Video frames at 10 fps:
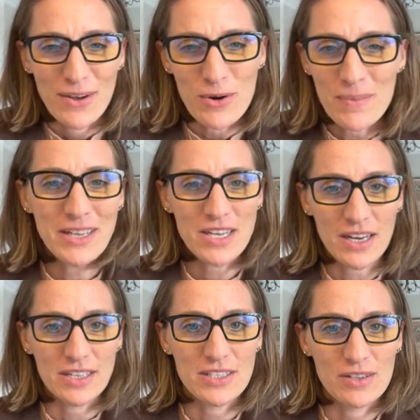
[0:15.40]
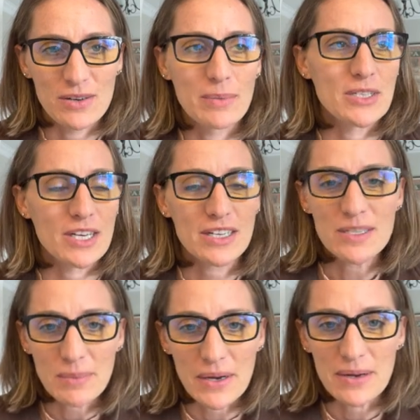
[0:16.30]
who am I talking to? I'm talking
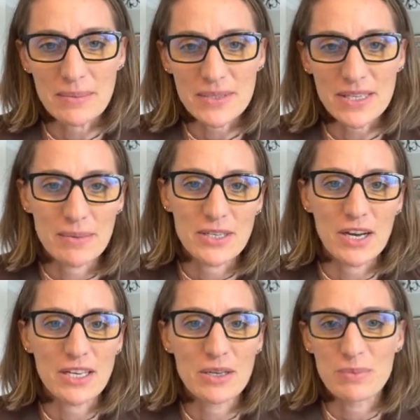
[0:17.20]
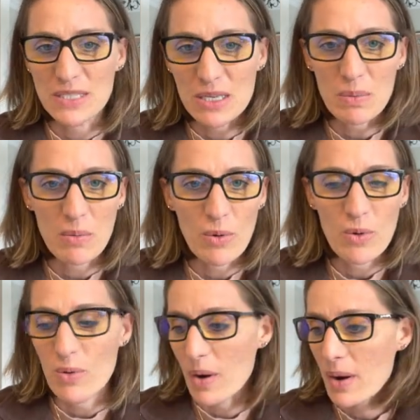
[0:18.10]
to moms. I'm talking to busy people
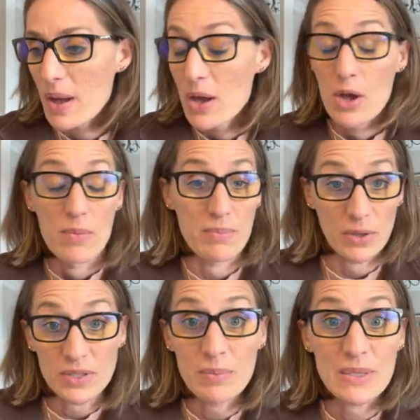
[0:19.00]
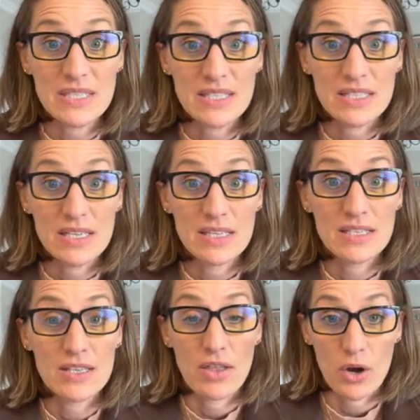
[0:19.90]
who are building
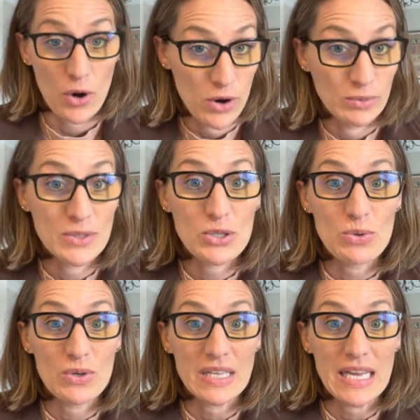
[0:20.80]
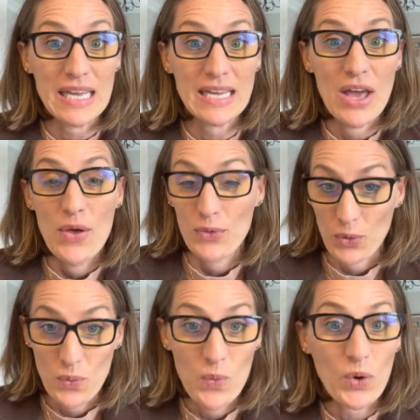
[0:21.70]
businesses, that are homeschooling,
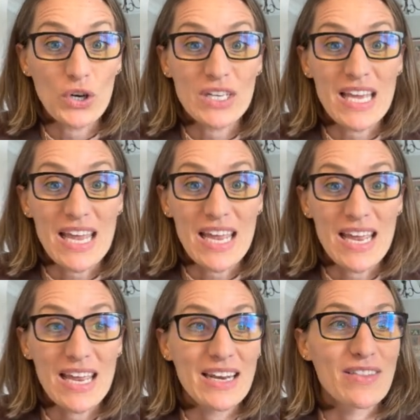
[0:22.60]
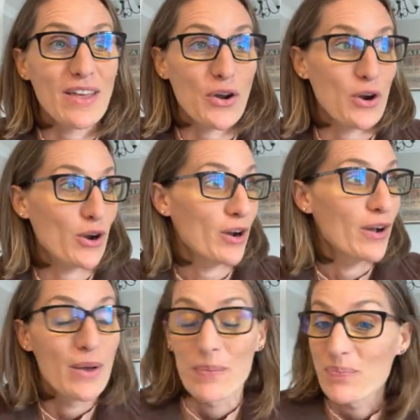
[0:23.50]
that are working, that
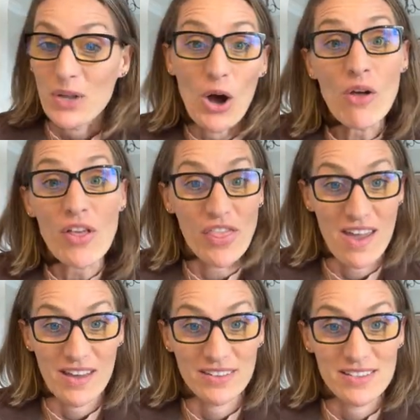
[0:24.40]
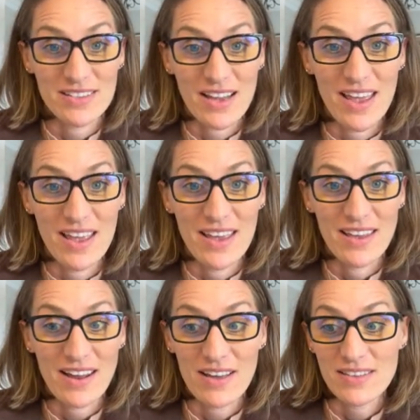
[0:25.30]
are all the things.
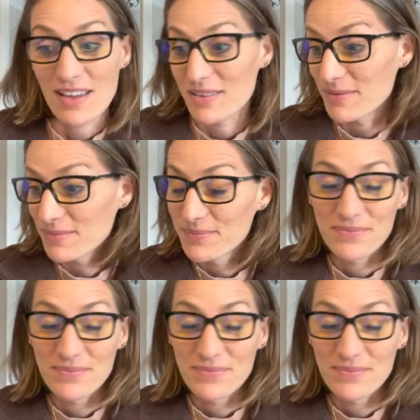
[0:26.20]
And I said,